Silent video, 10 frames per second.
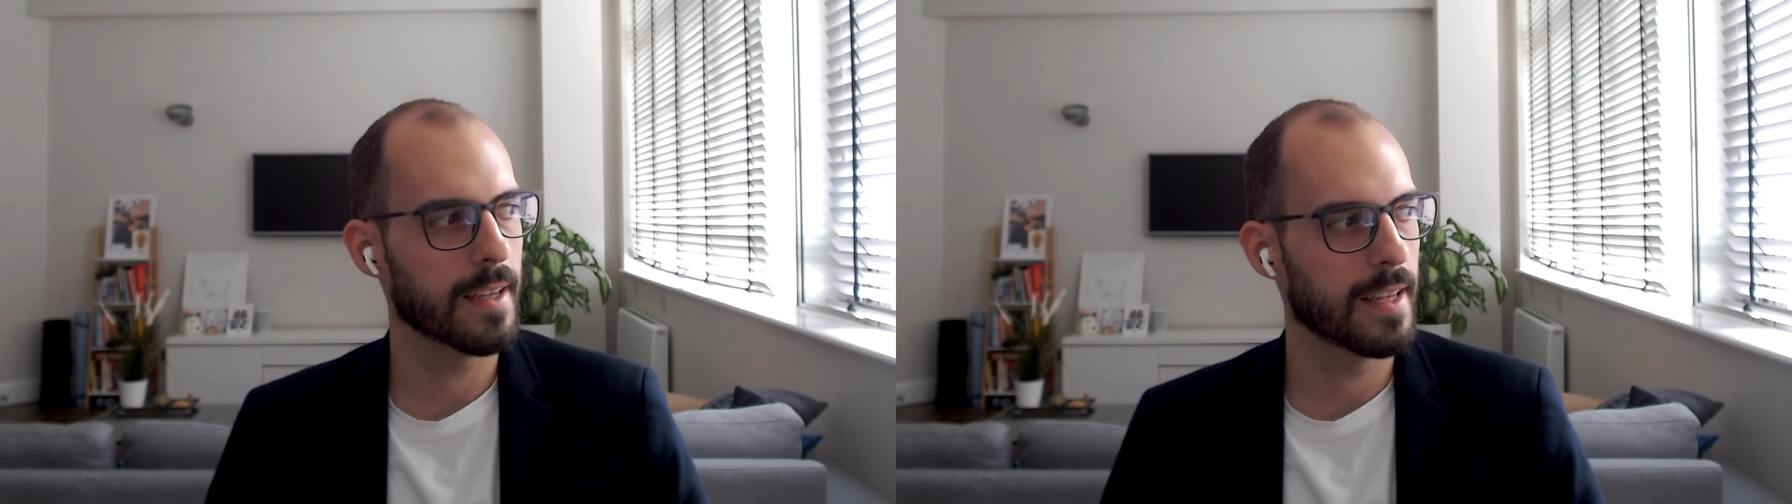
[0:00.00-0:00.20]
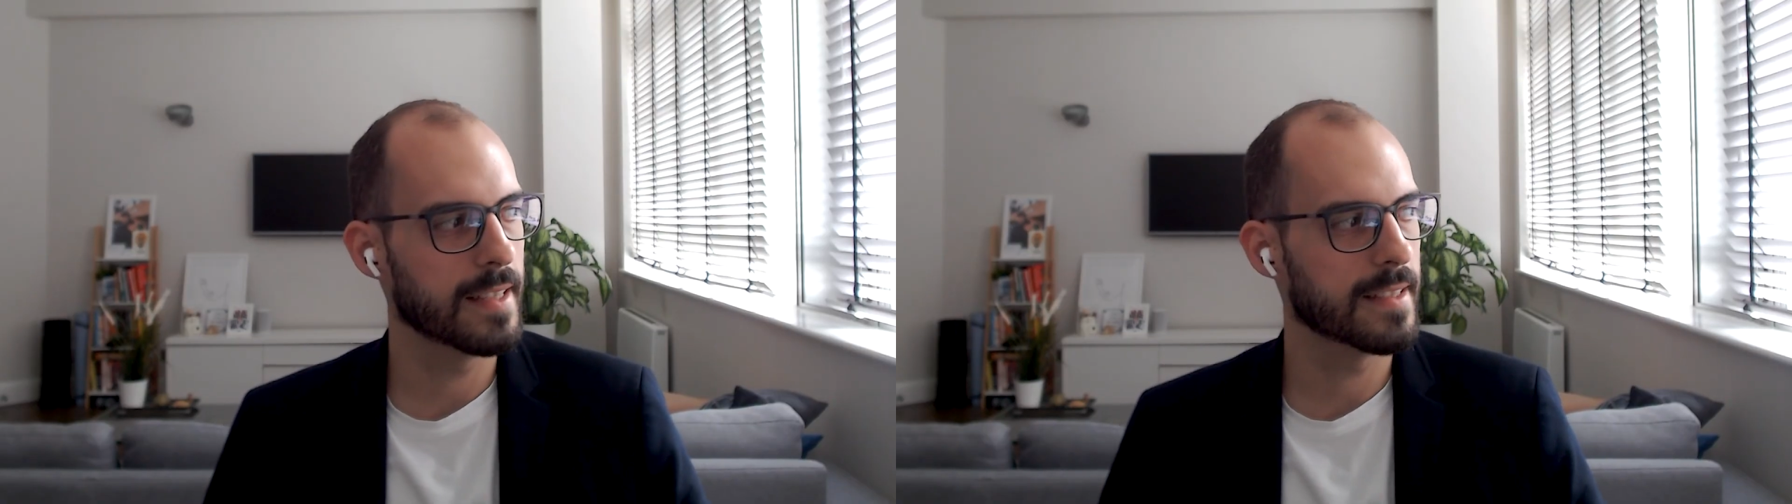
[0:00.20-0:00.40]

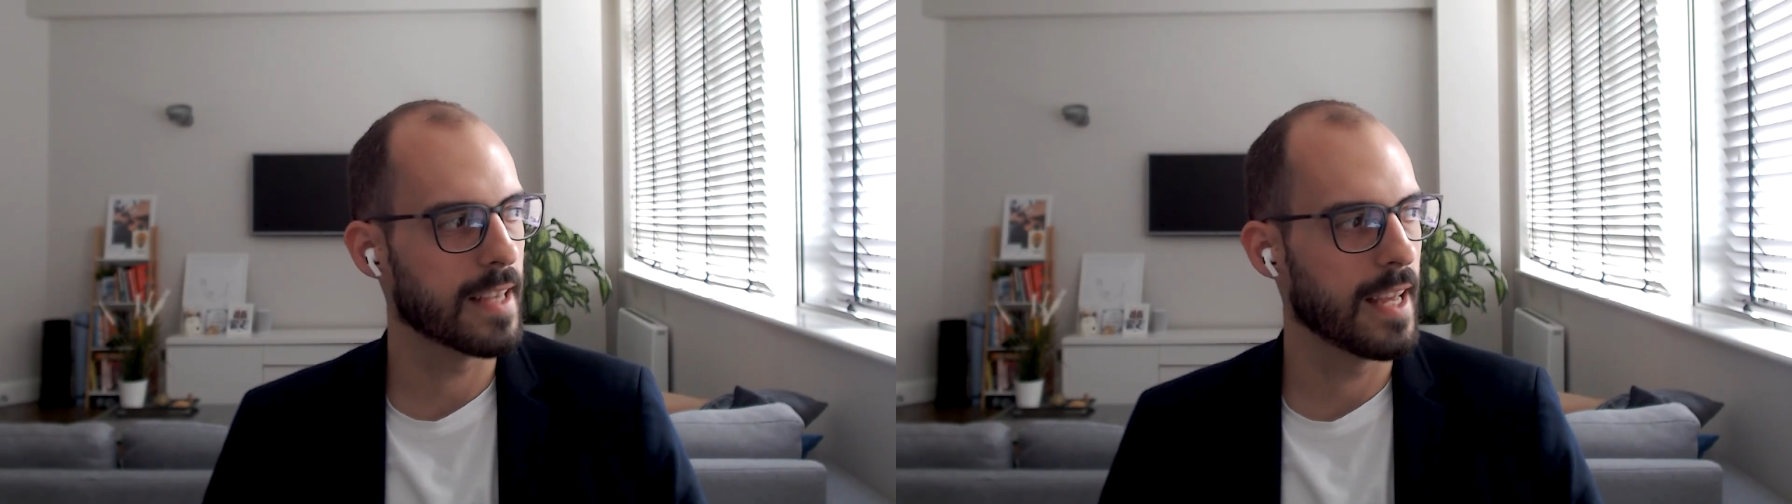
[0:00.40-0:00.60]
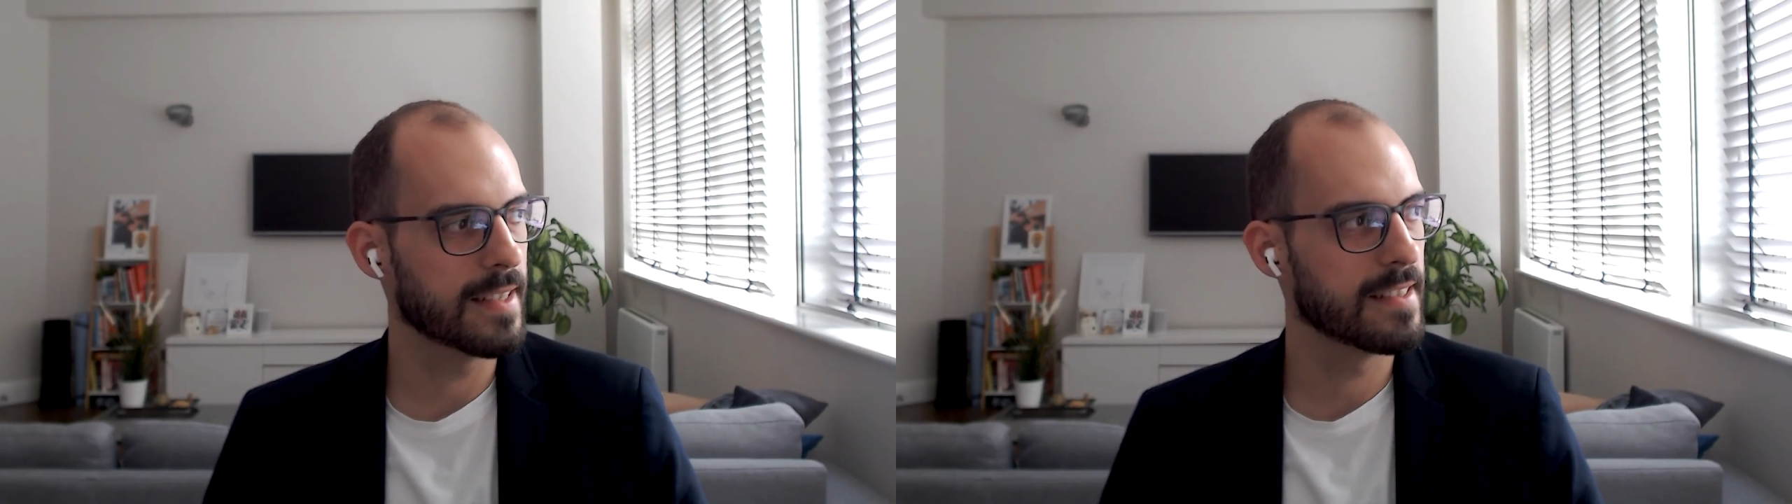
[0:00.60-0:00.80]

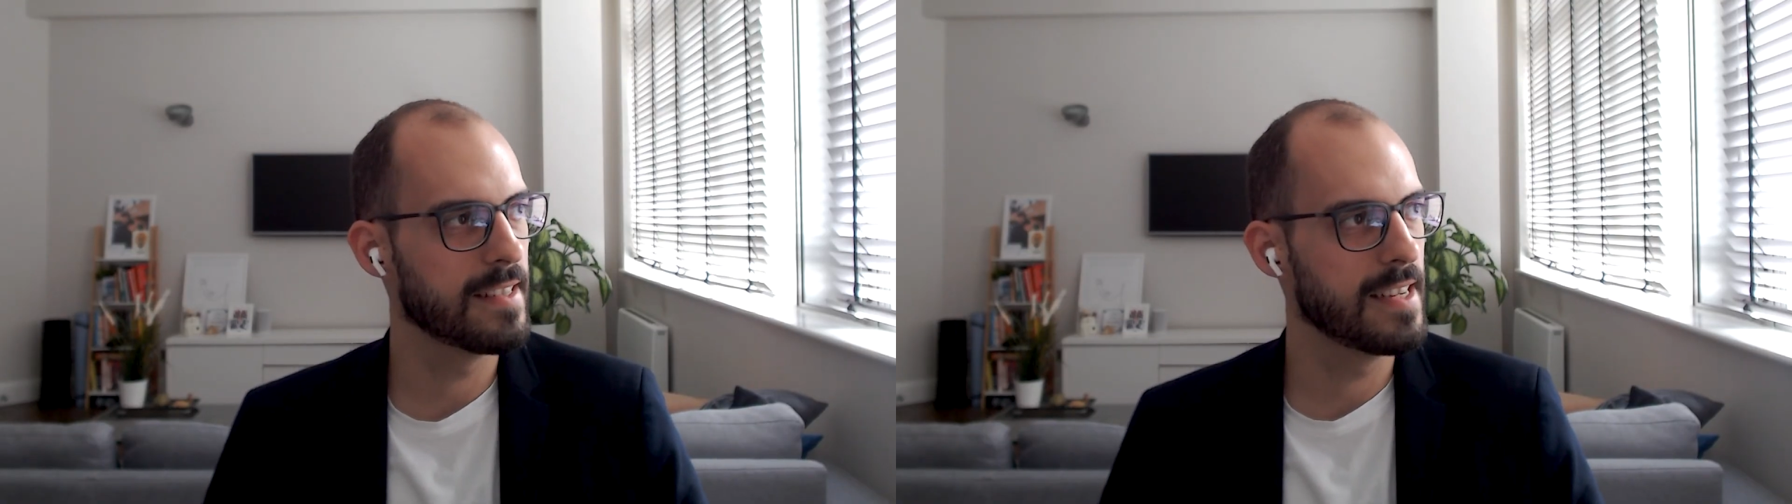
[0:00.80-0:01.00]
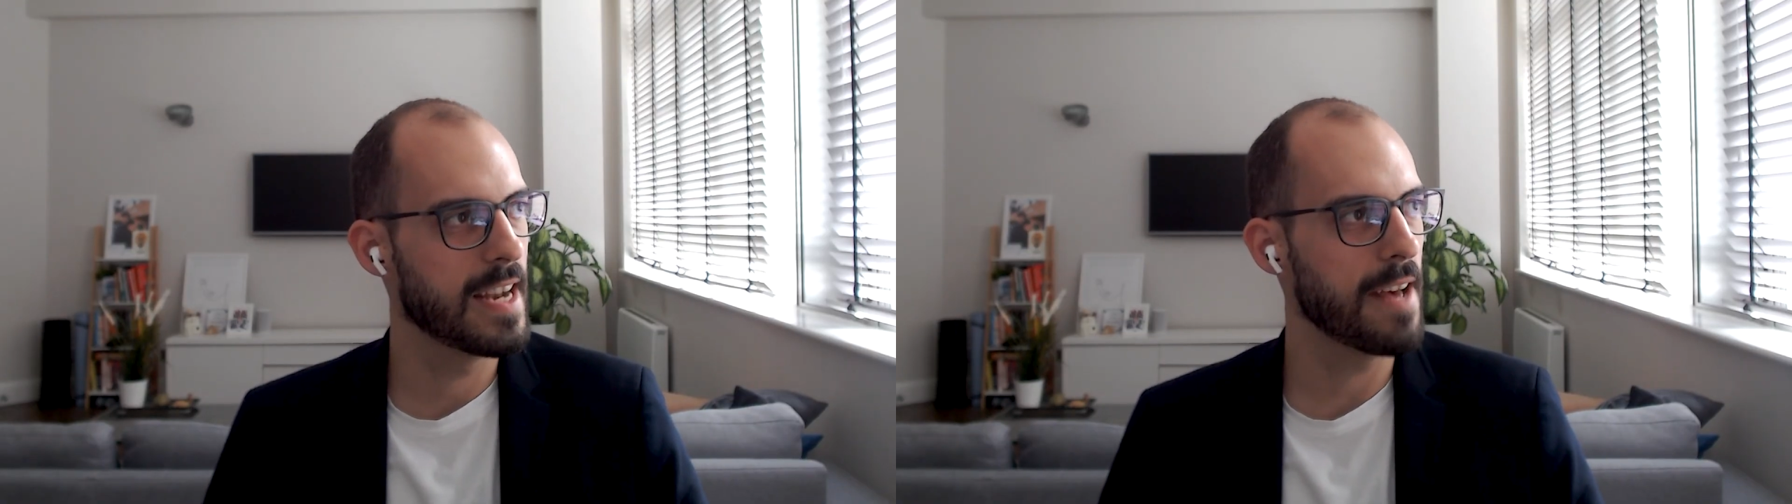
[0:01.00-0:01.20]
it's
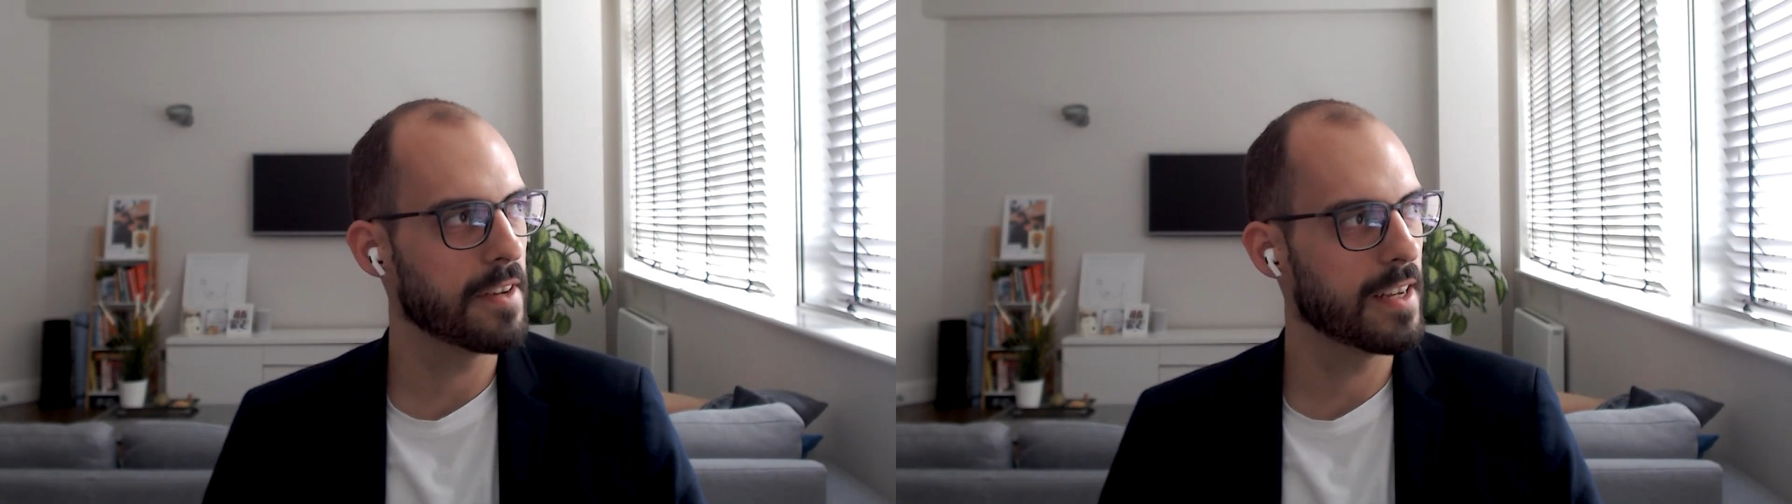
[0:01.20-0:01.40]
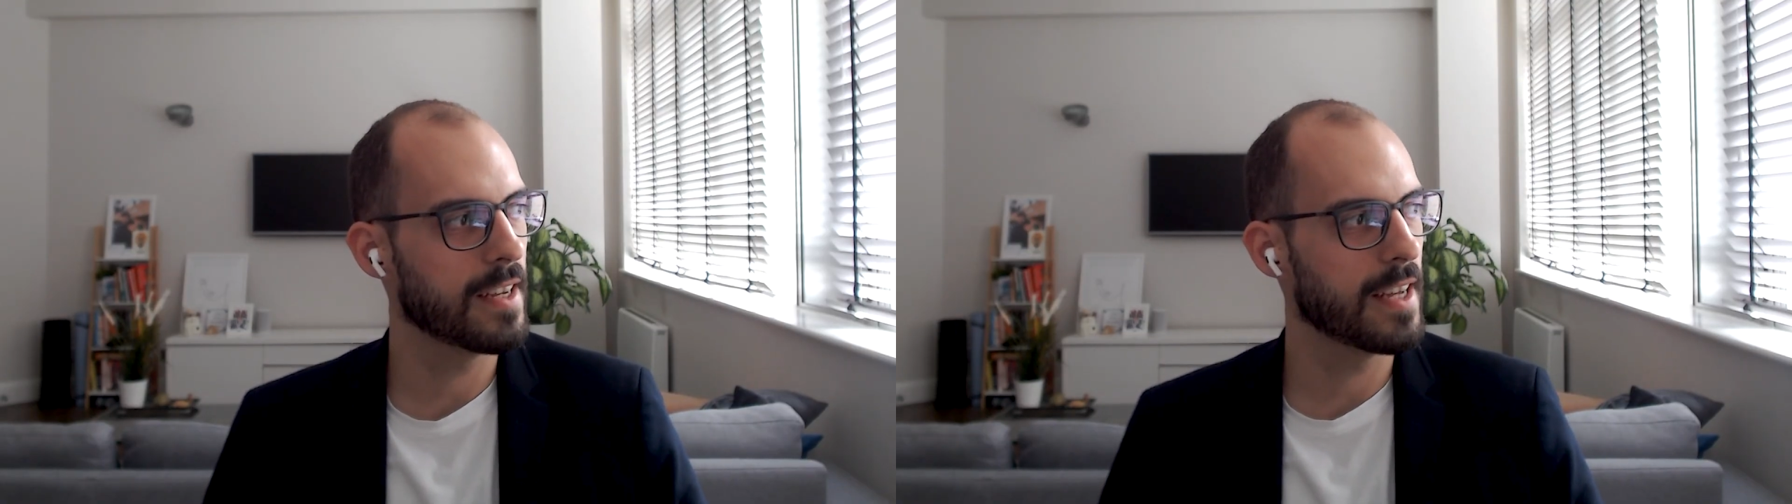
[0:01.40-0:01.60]
never